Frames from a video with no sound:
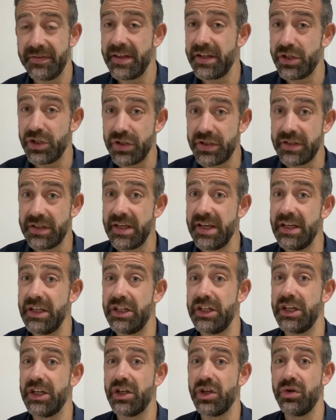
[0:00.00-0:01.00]
They're just
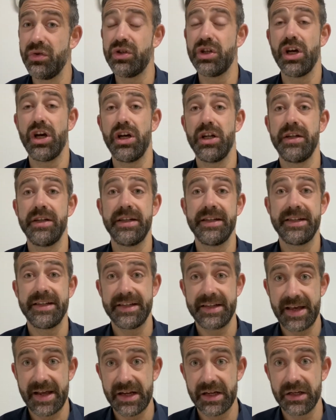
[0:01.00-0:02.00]
teaching you to
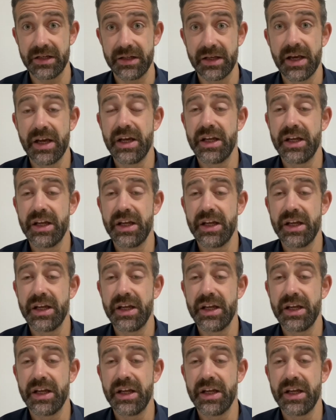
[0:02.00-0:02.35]
understand